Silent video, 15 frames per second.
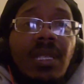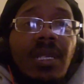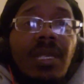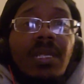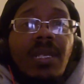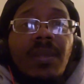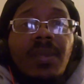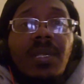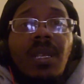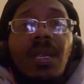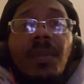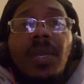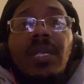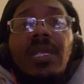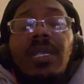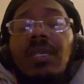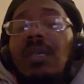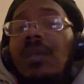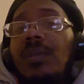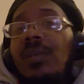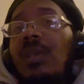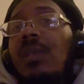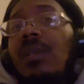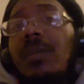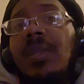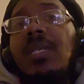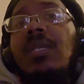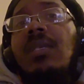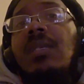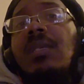as I was sorry about that, y'all, I was talking to
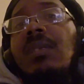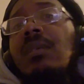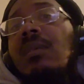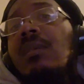my son.